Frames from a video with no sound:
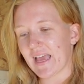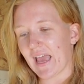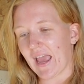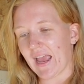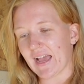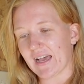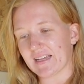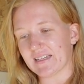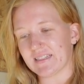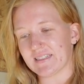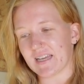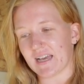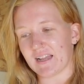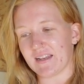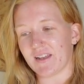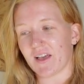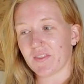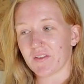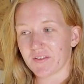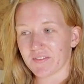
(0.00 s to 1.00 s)
And
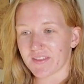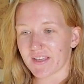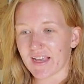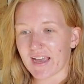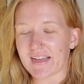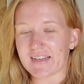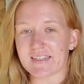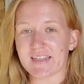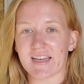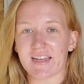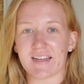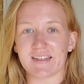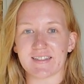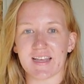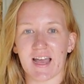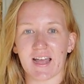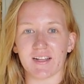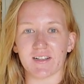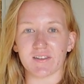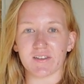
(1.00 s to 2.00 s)
another thing I did is
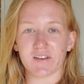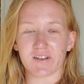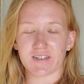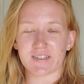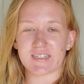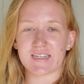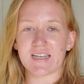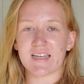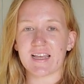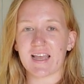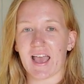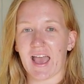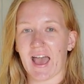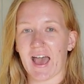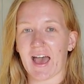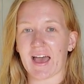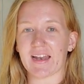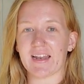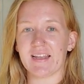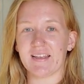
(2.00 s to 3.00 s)
I looked
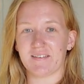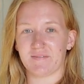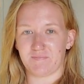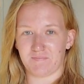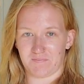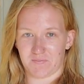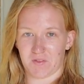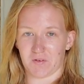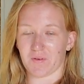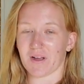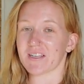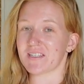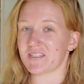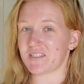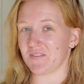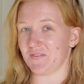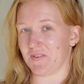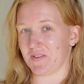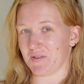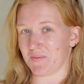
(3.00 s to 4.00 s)
at the rest
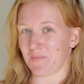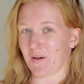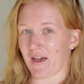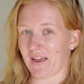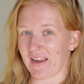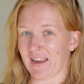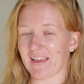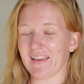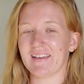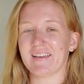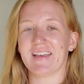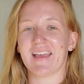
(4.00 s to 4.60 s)
of his body,